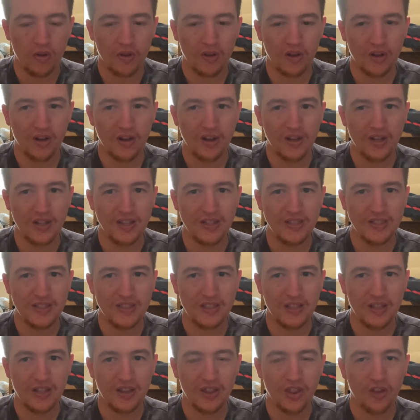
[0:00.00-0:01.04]
Because
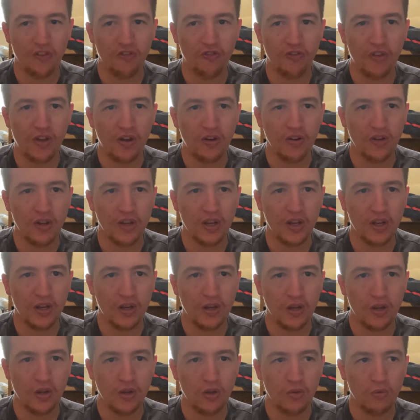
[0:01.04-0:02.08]
the villain
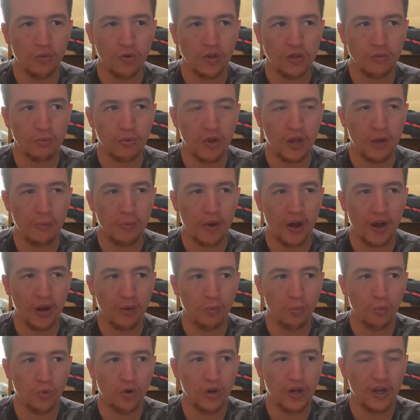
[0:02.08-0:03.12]
was played by
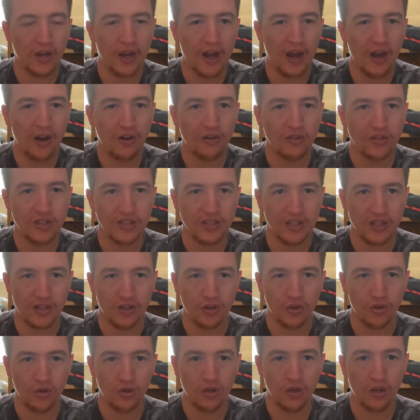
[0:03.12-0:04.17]
Woody Harrelson.
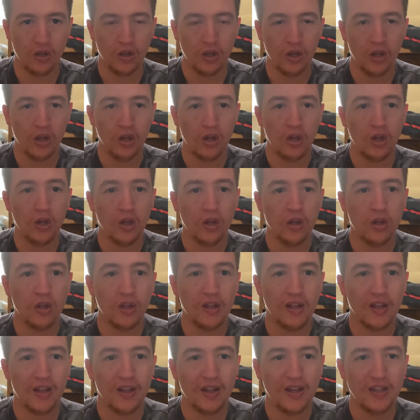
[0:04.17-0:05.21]

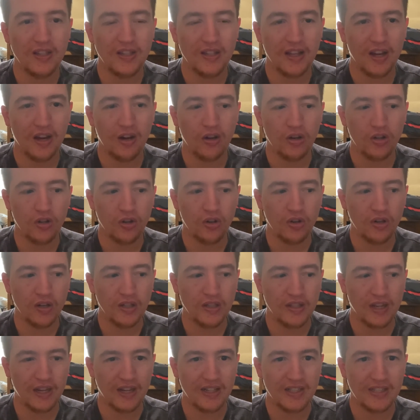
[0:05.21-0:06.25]
His character is
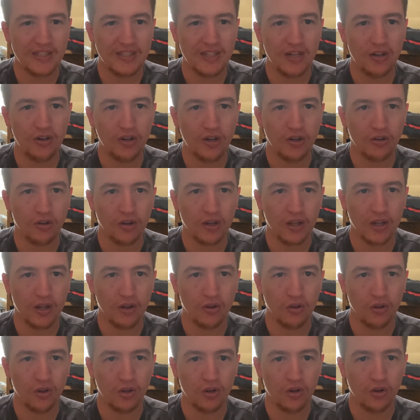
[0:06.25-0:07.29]
a serial
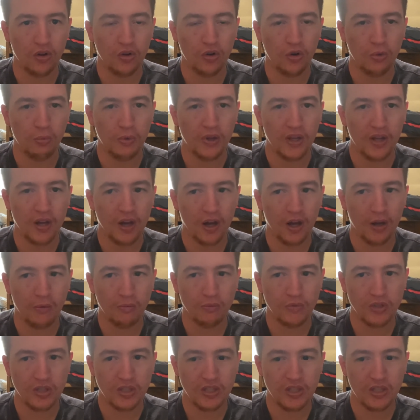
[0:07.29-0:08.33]
killer who
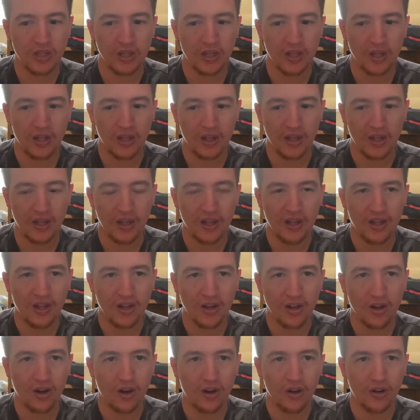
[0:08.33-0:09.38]
becomes
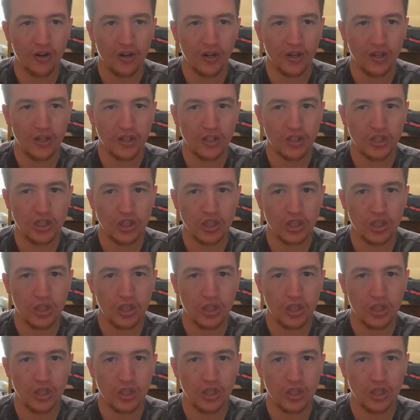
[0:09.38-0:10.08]
Carnage.